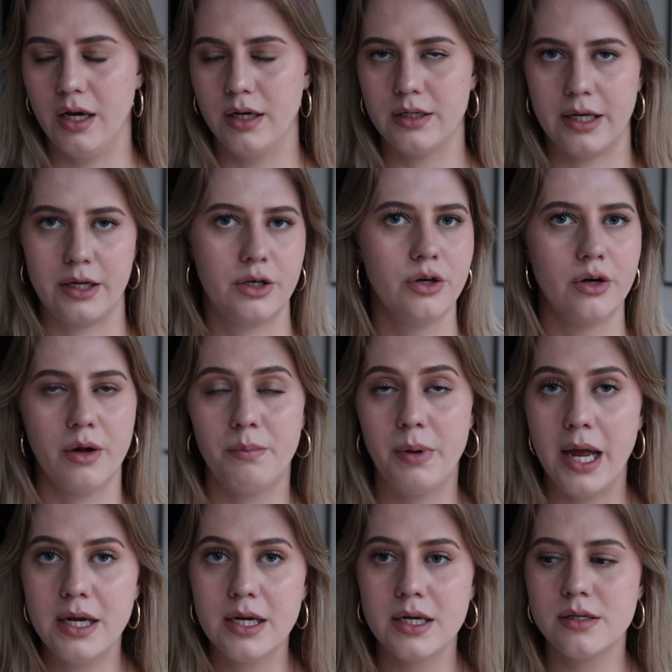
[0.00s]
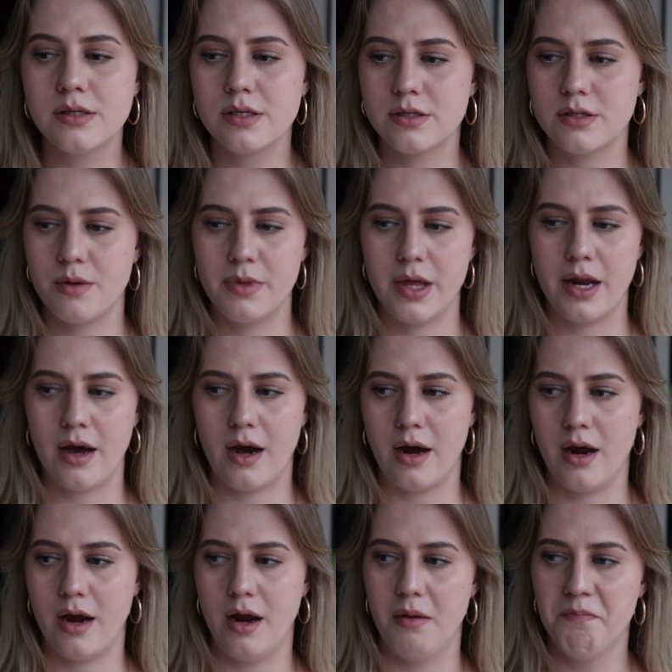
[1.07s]
like good opinions, some that
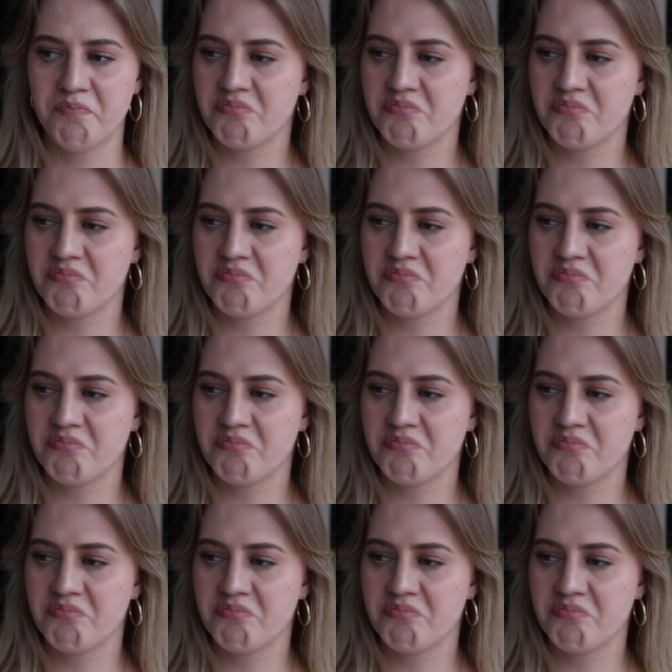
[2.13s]
I